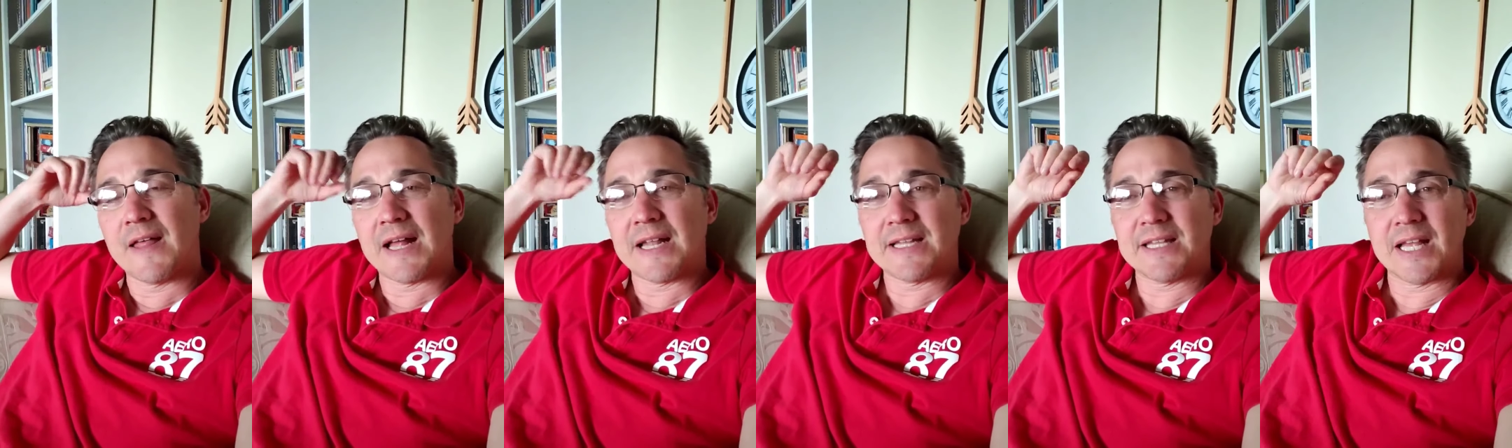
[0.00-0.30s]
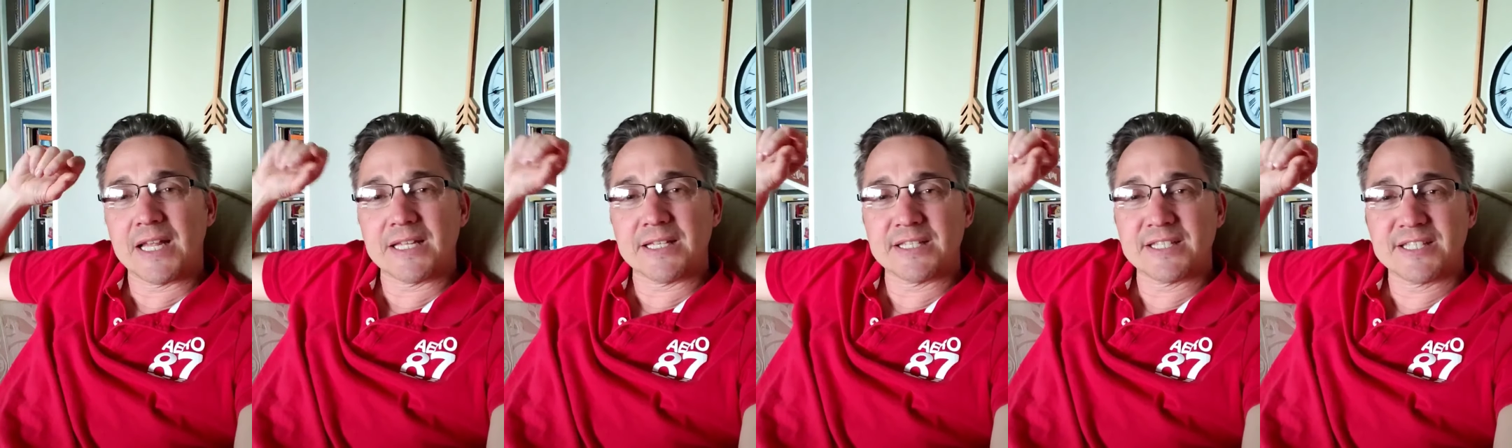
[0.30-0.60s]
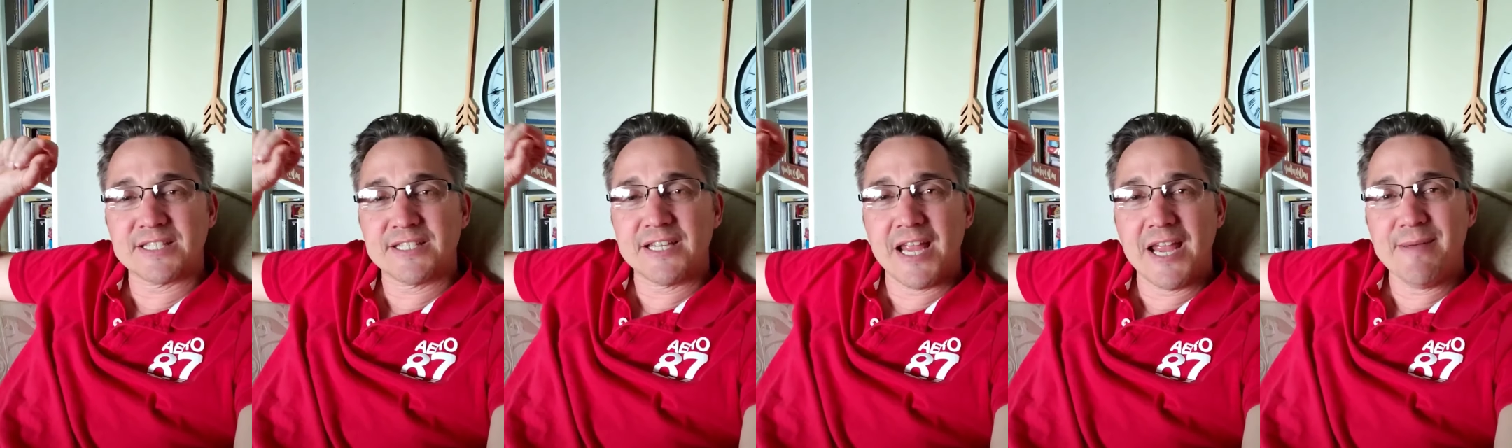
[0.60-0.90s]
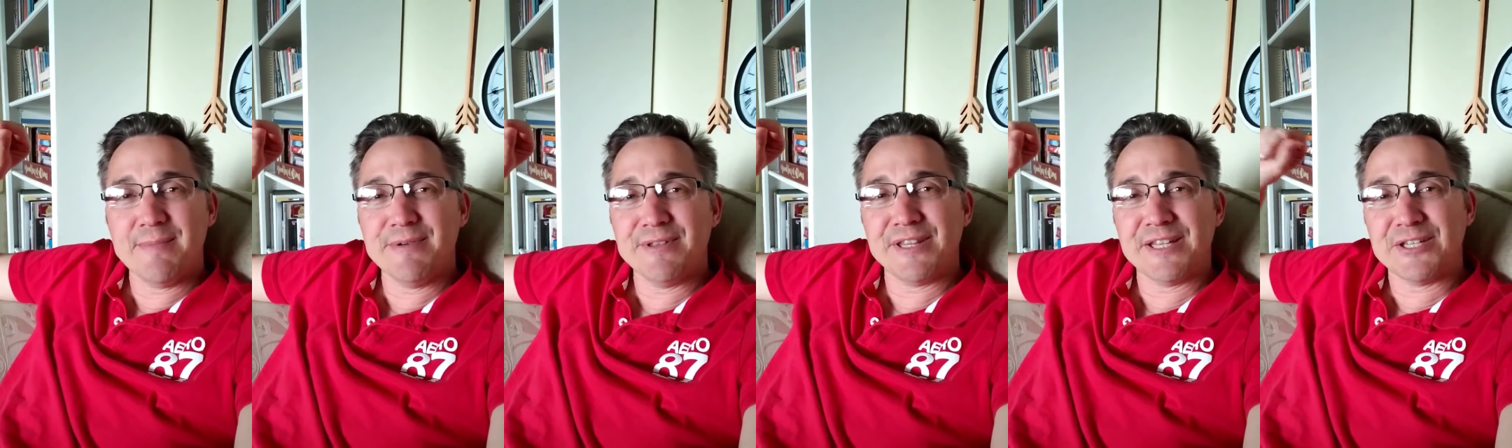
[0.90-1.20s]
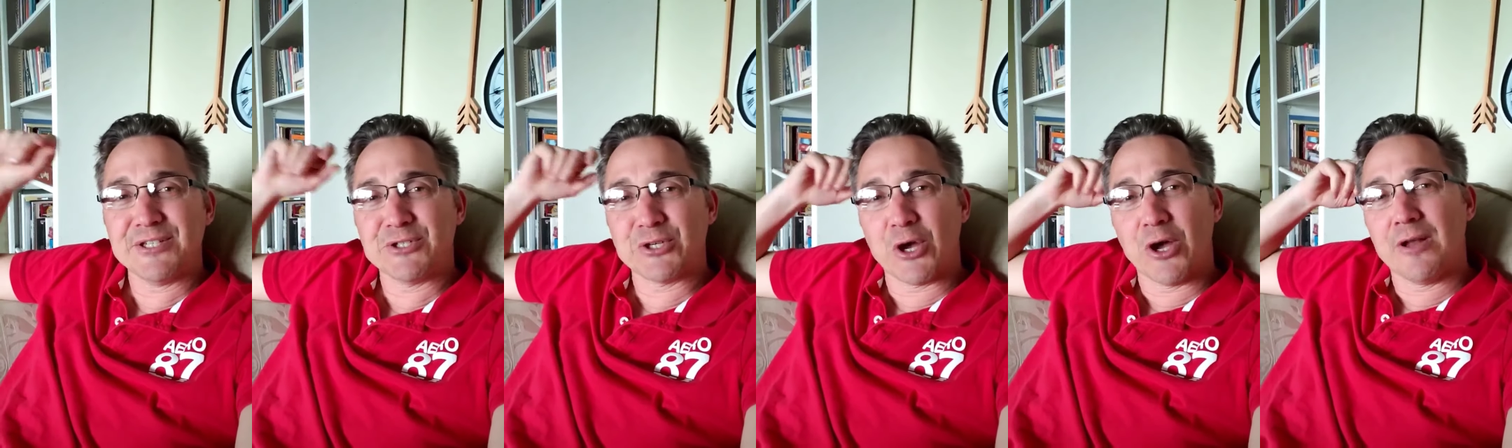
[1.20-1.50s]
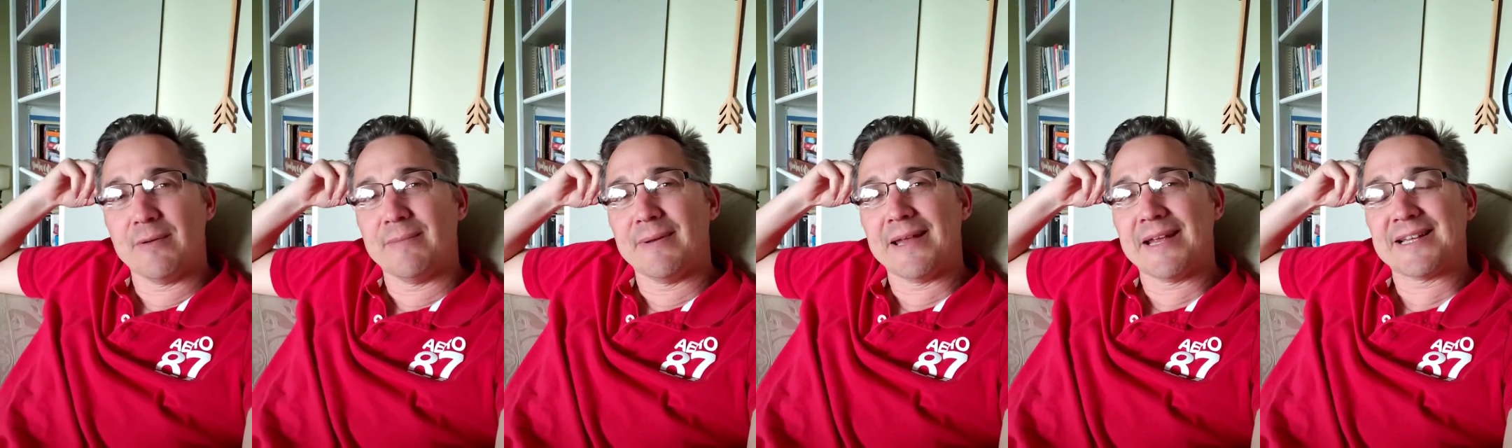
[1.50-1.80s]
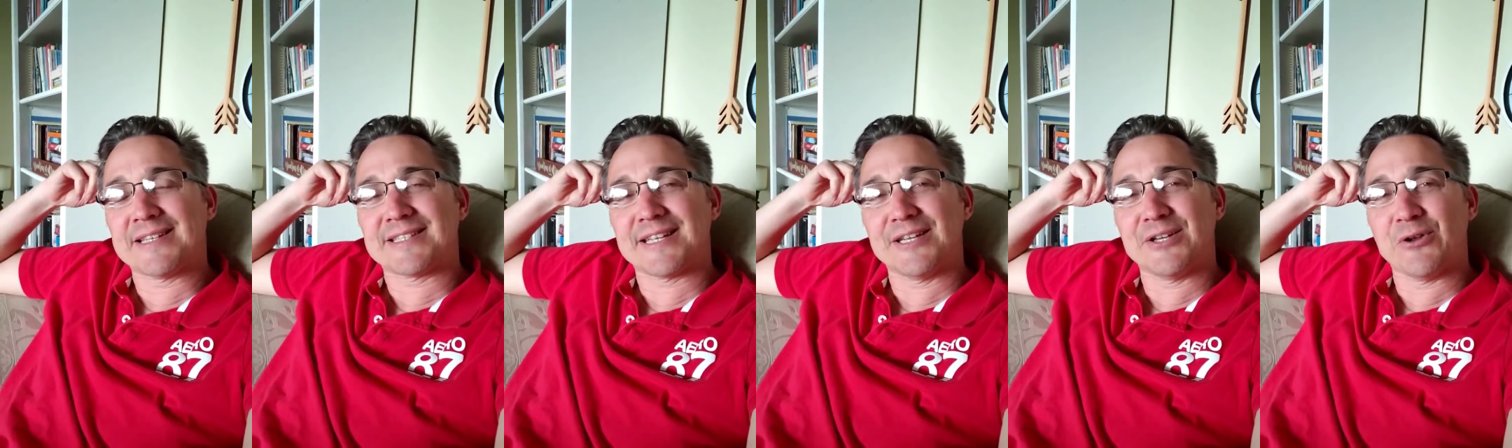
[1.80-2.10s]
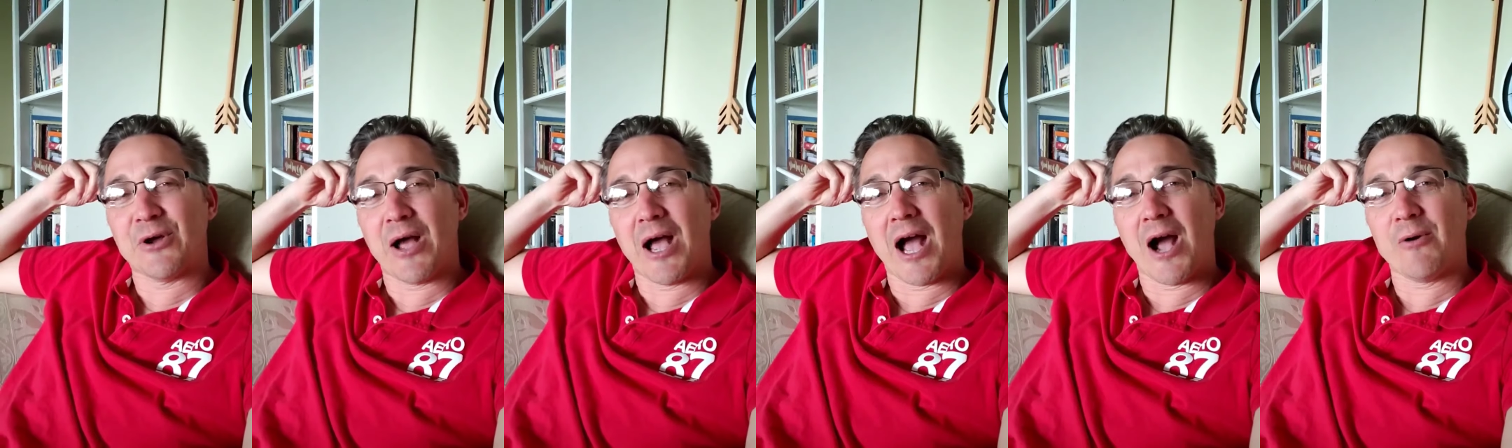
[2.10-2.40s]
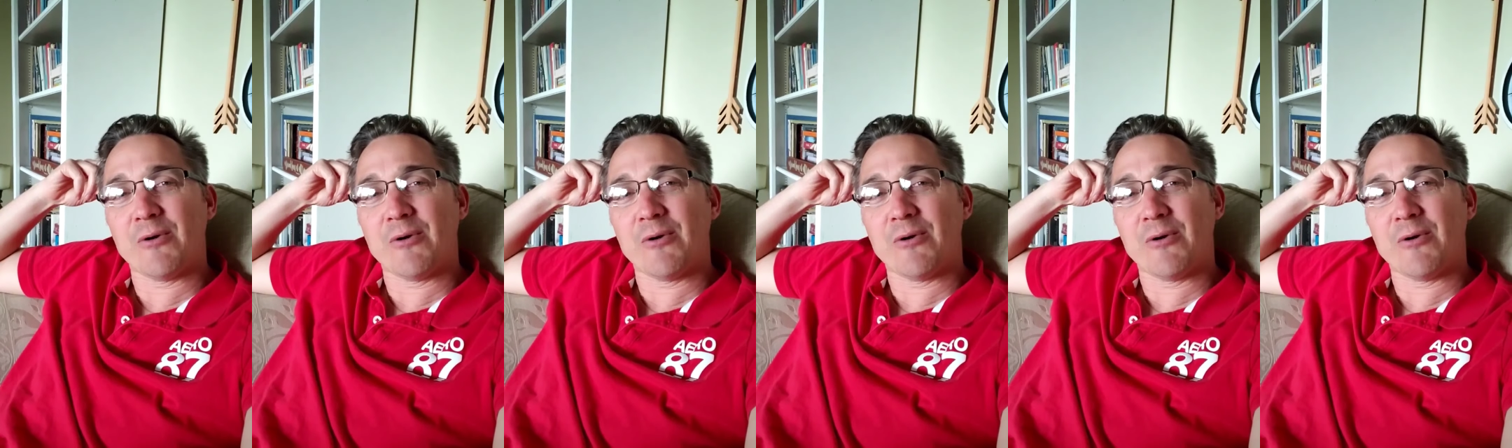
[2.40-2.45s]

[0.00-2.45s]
that statement that John makes, you know,